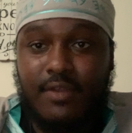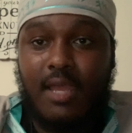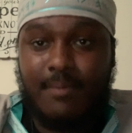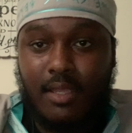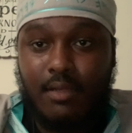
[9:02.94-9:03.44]

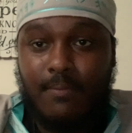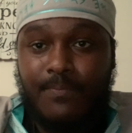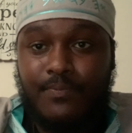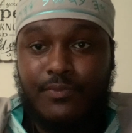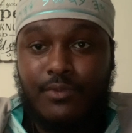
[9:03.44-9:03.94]
that, man.
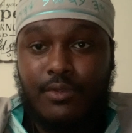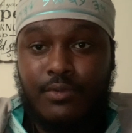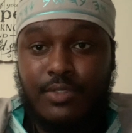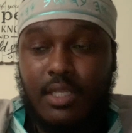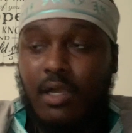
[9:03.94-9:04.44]
You
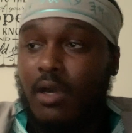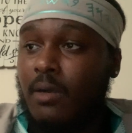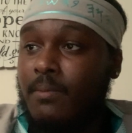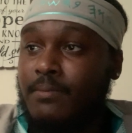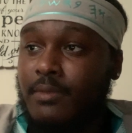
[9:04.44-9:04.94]
see, the
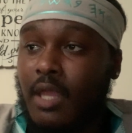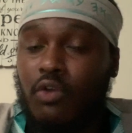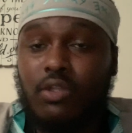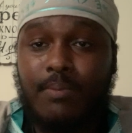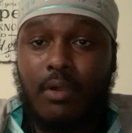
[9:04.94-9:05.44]
um the
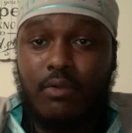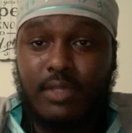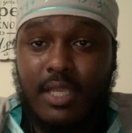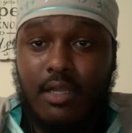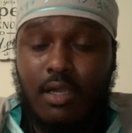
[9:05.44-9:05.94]
older bro out
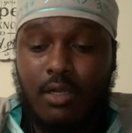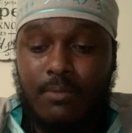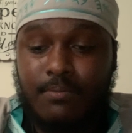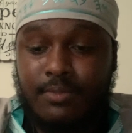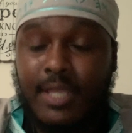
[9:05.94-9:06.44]
there in
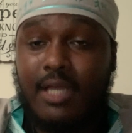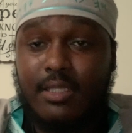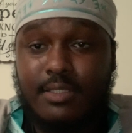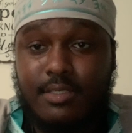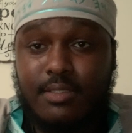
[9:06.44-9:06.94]
um
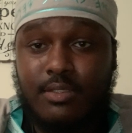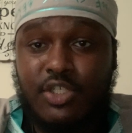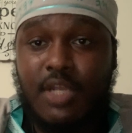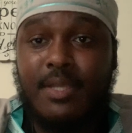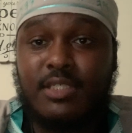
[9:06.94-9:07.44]
Dallas,
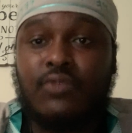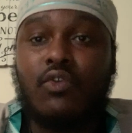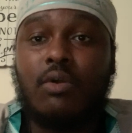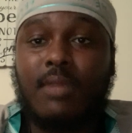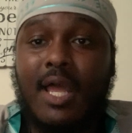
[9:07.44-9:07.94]
GMS in
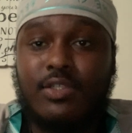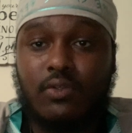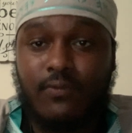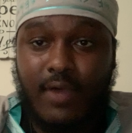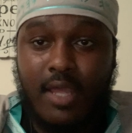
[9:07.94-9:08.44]
Rome, Lions
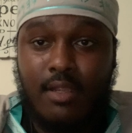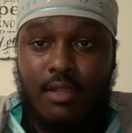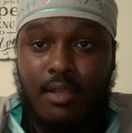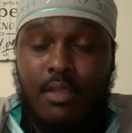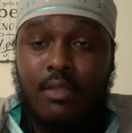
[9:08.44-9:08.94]
on Fire,
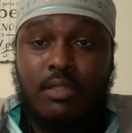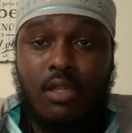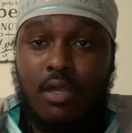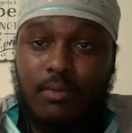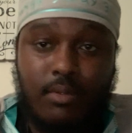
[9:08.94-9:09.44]

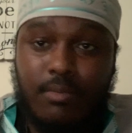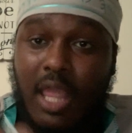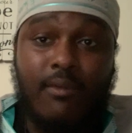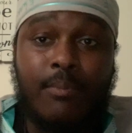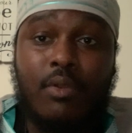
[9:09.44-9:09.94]
you know,
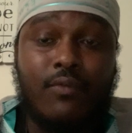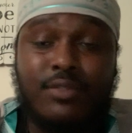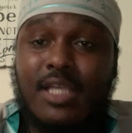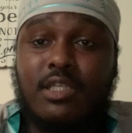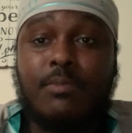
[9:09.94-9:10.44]
gave a beautiful
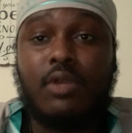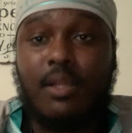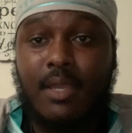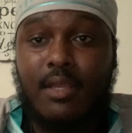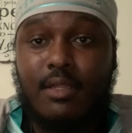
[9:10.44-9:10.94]
testimony,
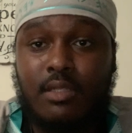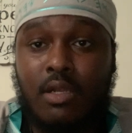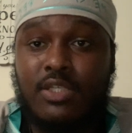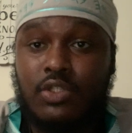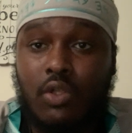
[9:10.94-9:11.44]
man. You
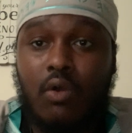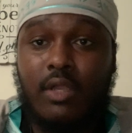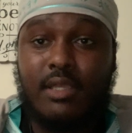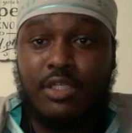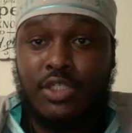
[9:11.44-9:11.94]
know, his dog
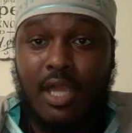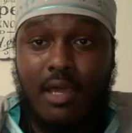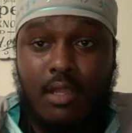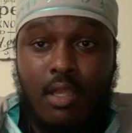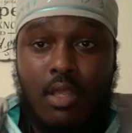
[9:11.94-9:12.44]
getting
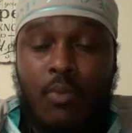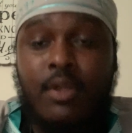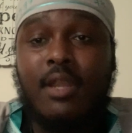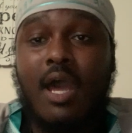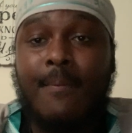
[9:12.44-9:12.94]
shot with
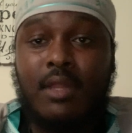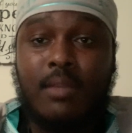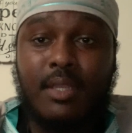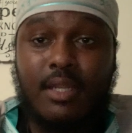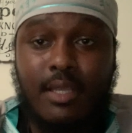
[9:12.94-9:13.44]
a nine
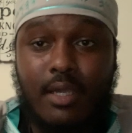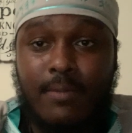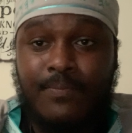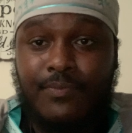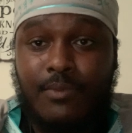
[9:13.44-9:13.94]
millimeter
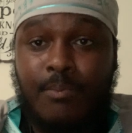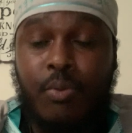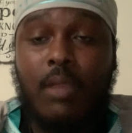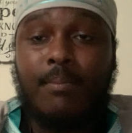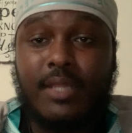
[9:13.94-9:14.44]
gun
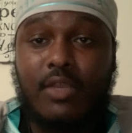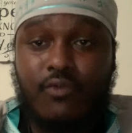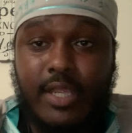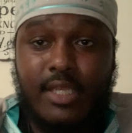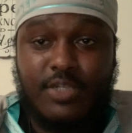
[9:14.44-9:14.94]
point blank
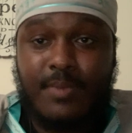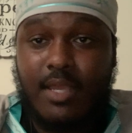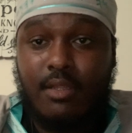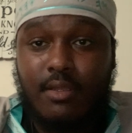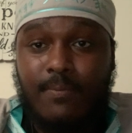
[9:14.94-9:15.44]
range,
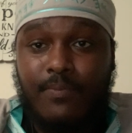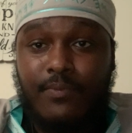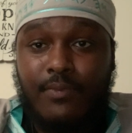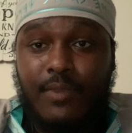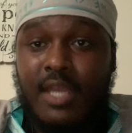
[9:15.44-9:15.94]
man.
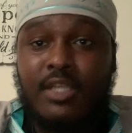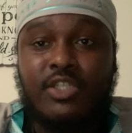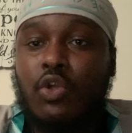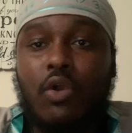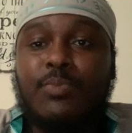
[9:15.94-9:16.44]
And his
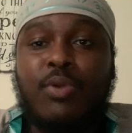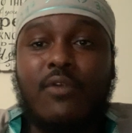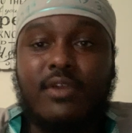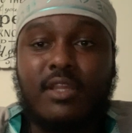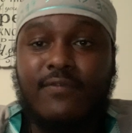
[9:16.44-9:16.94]
dog is
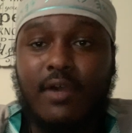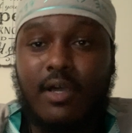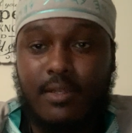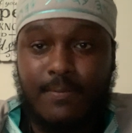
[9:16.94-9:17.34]
perfectly fine.